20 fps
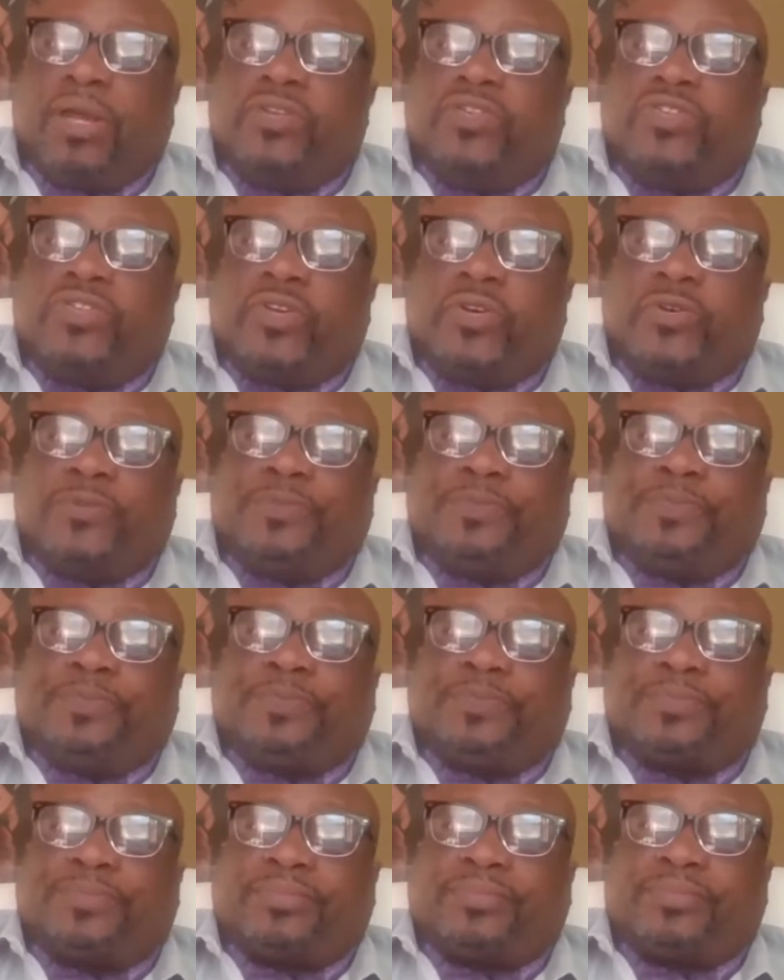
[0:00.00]

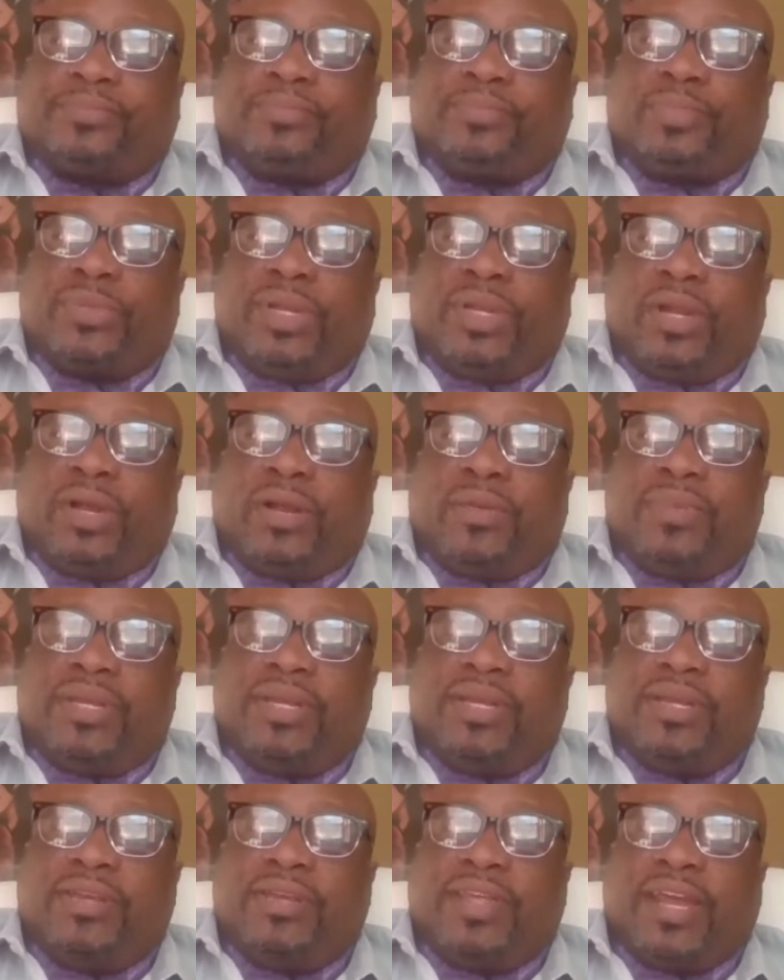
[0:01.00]

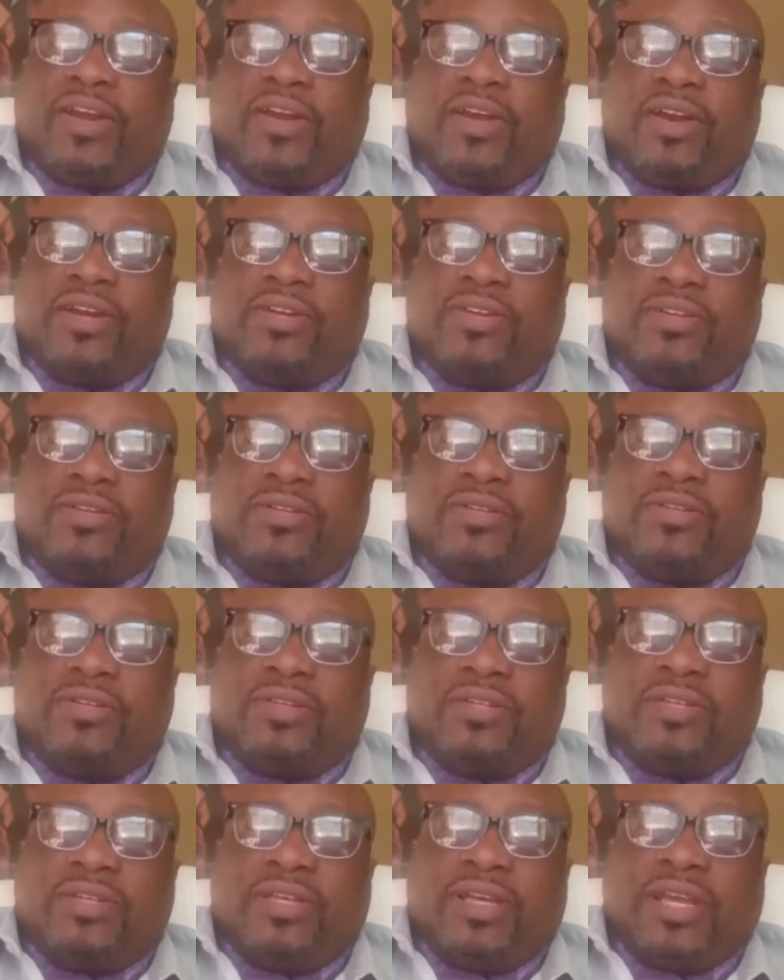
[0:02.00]
That
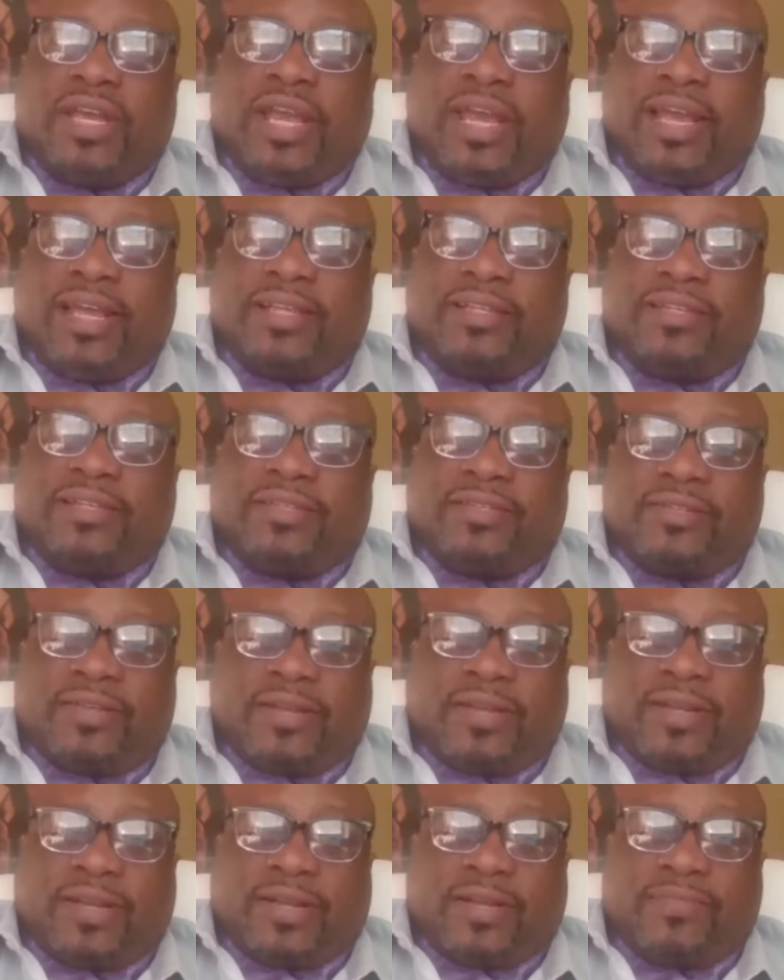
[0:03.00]
article
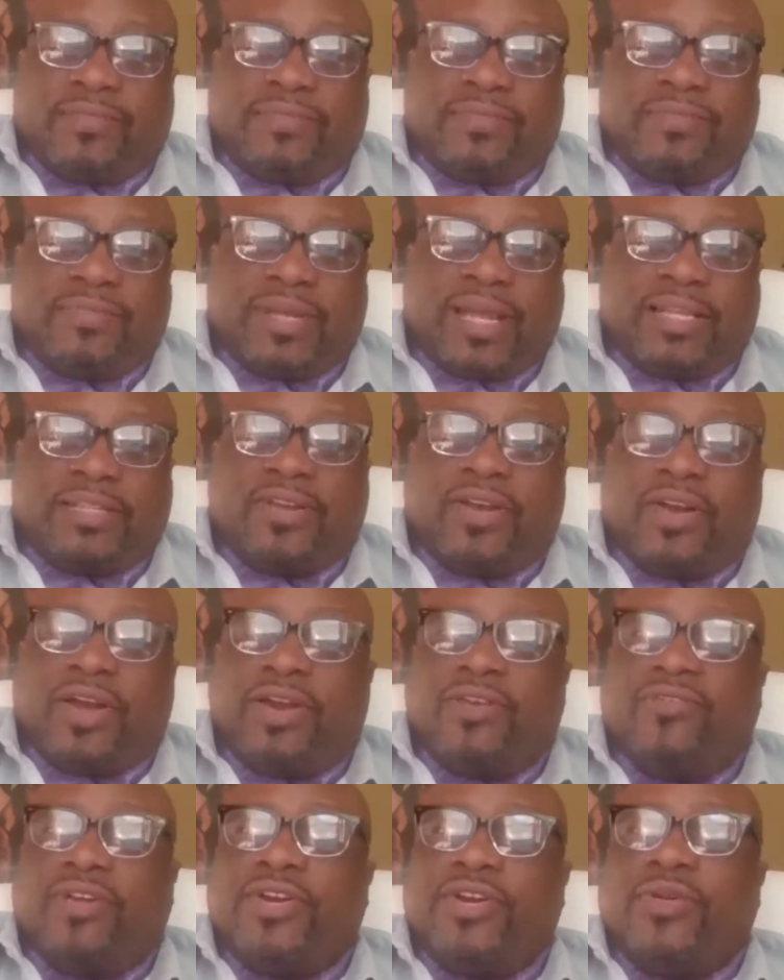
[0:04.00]
has
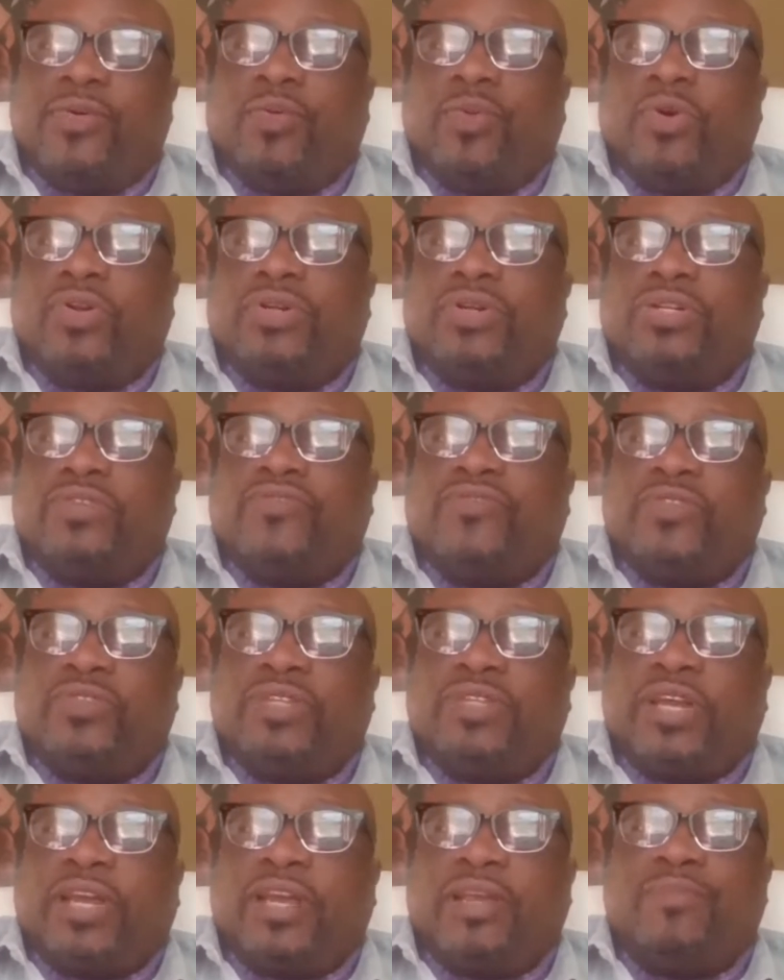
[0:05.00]
gone around the world a
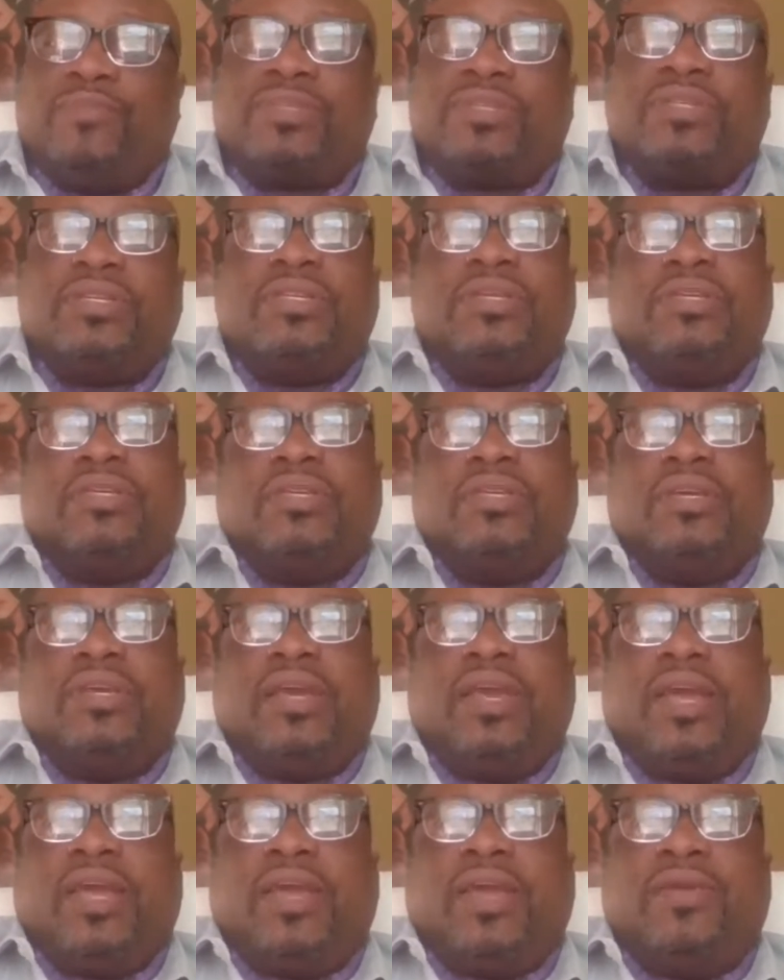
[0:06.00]
few times,
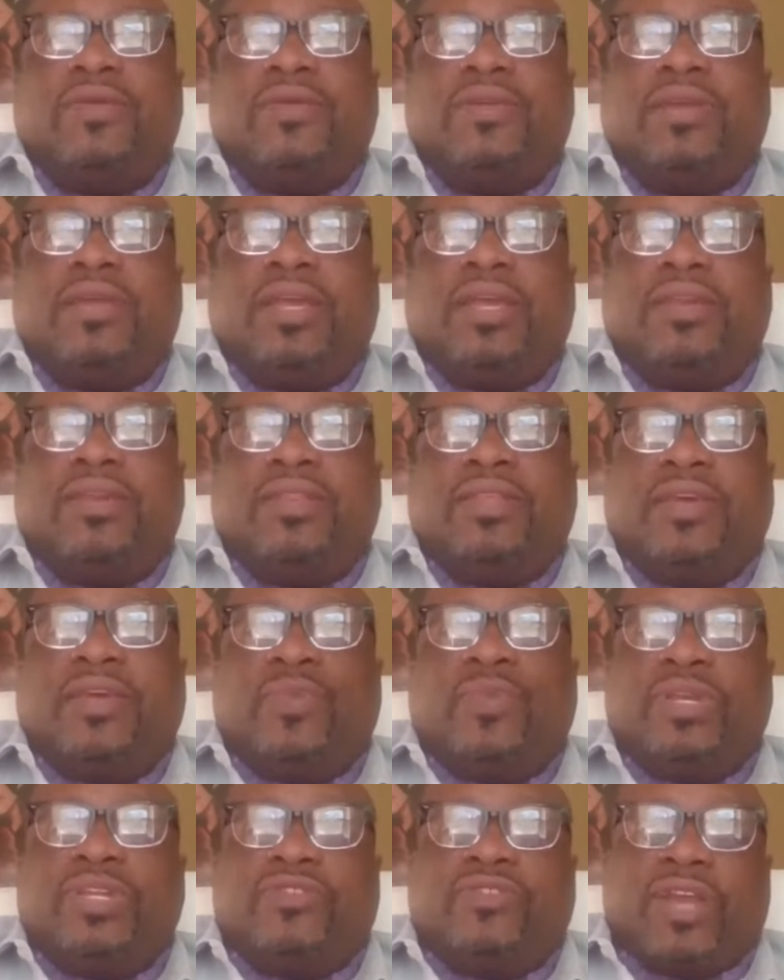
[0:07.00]
and in
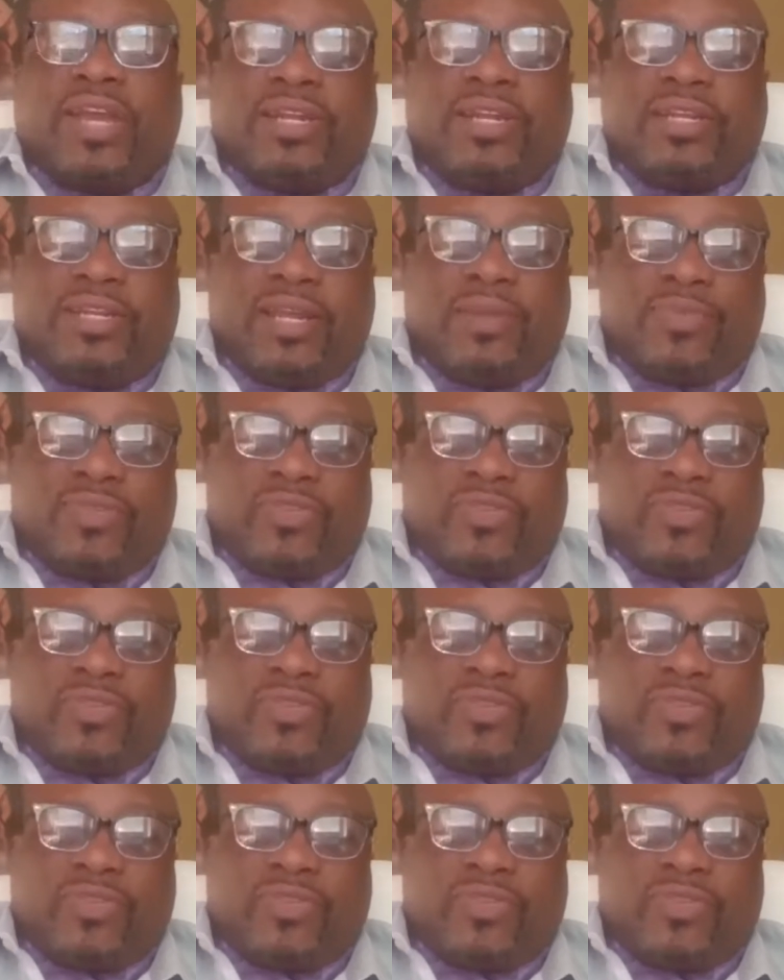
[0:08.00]
there we try to